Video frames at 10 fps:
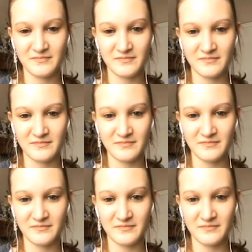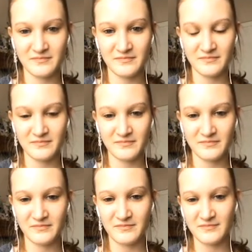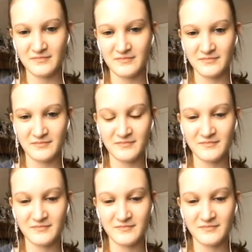No words are spoken by the person on screen.